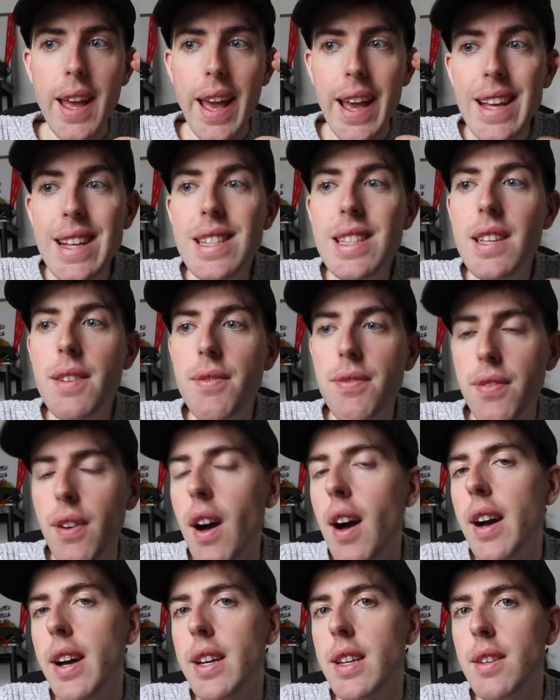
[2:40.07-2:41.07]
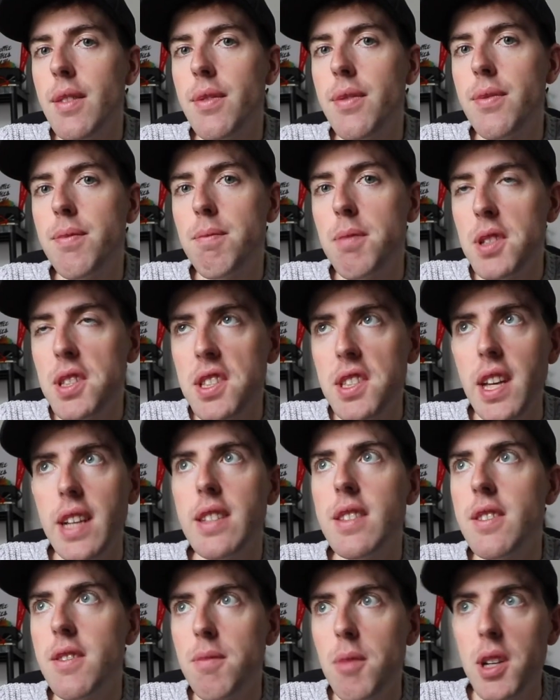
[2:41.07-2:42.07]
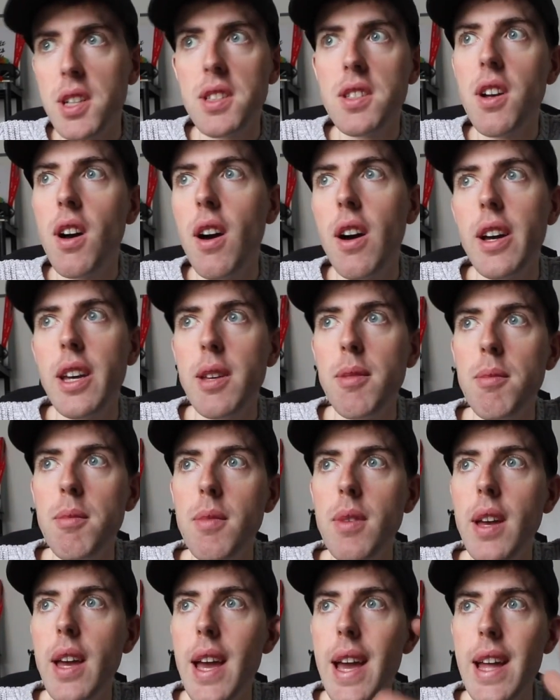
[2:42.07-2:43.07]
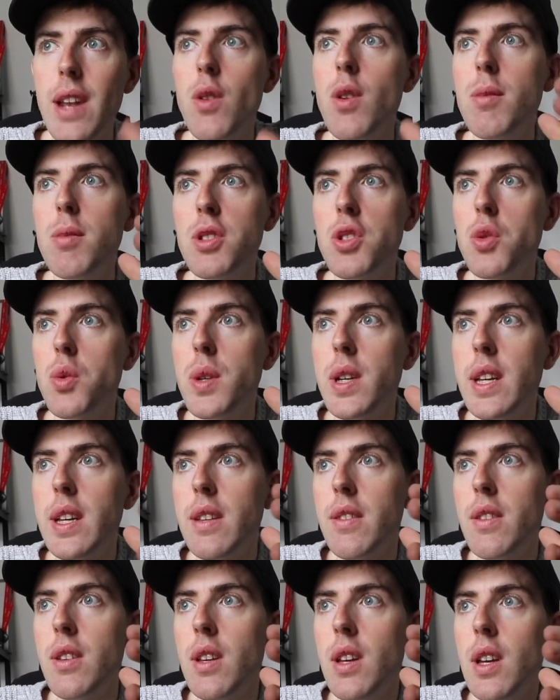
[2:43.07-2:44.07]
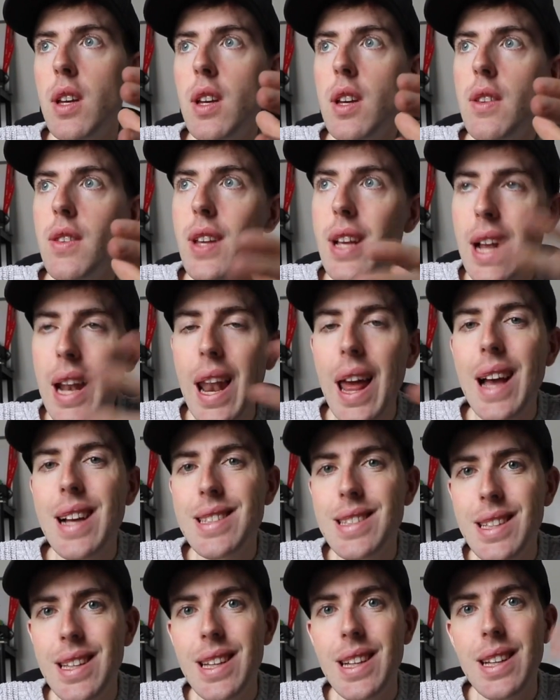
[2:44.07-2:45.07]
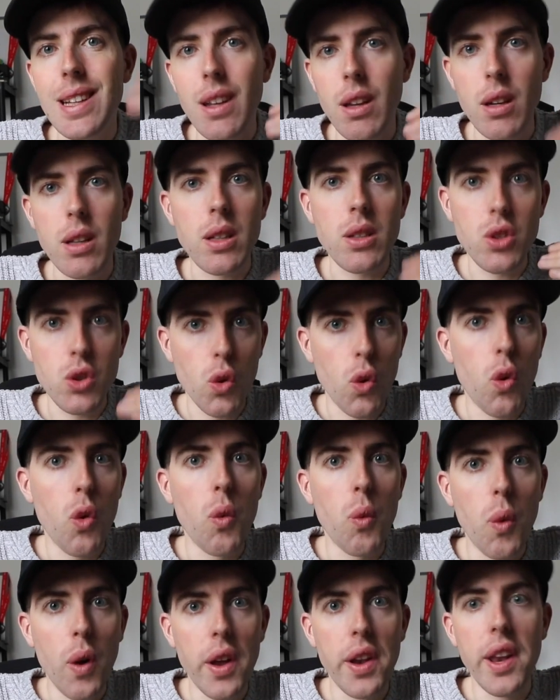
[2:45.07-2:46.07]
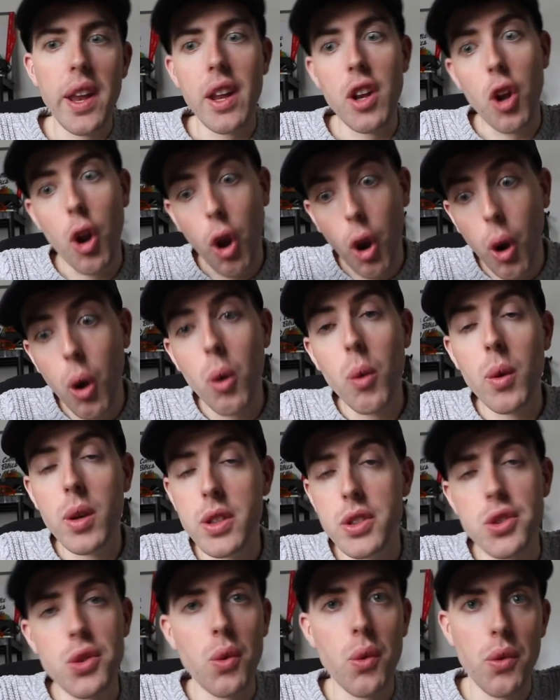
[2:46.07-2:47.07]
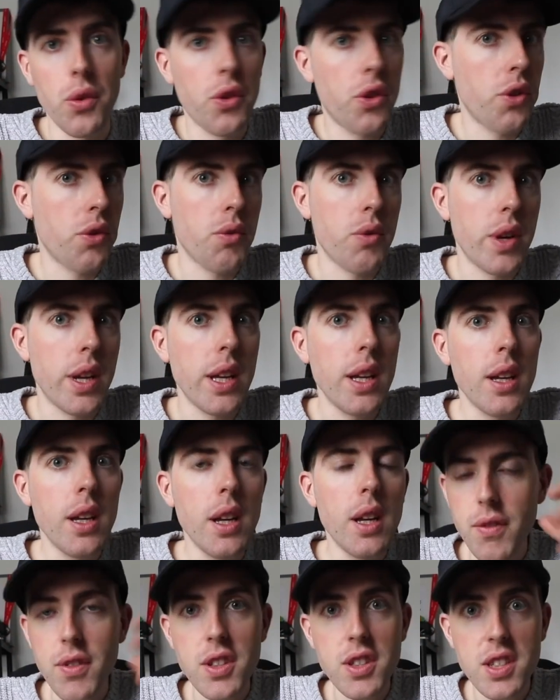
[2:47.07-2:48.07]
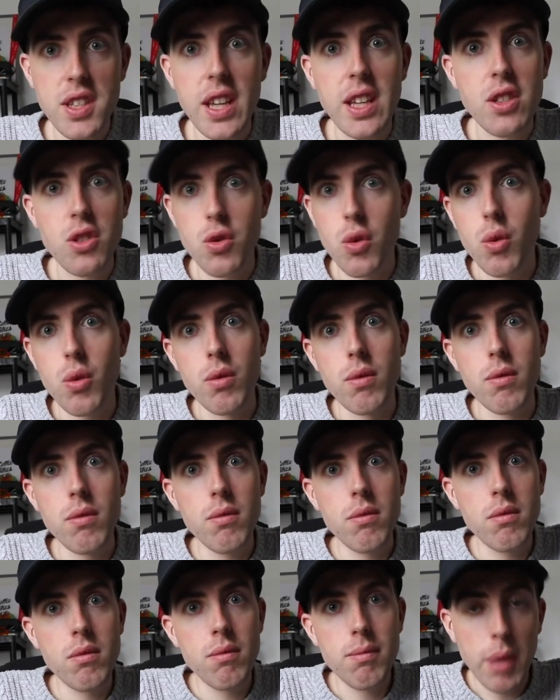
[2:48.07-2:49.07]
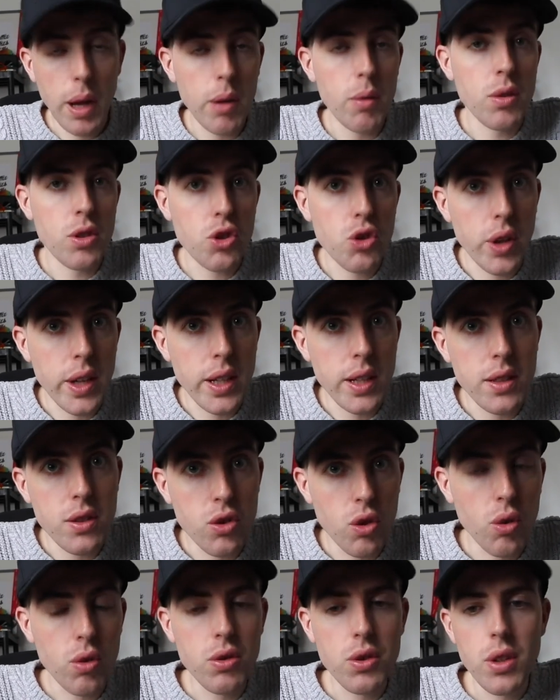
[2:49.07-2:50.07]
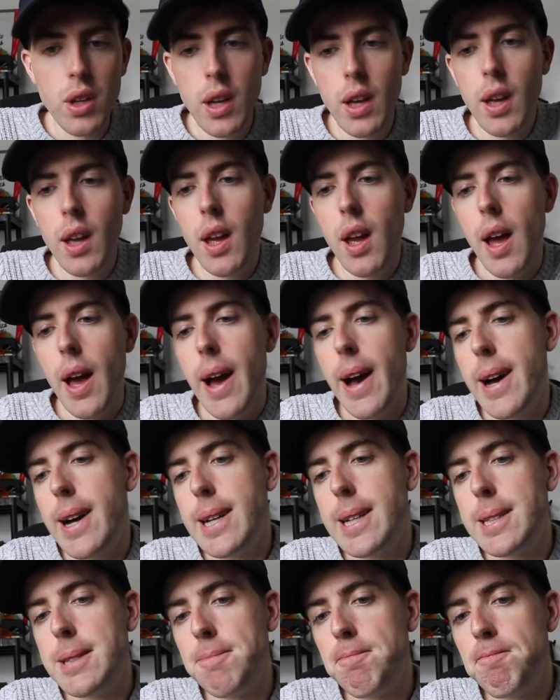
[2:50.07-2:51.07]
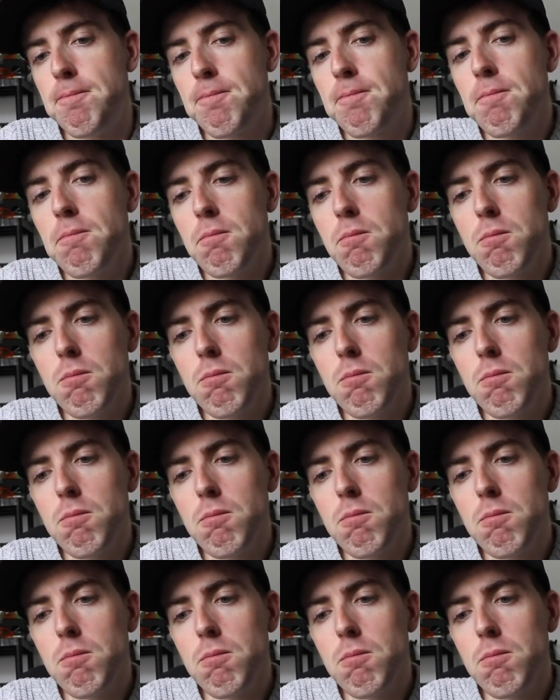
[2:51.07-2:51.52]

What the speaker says: 85% of my time anywhere between the classic like zone one and lower zone three of the six zone power training zones. And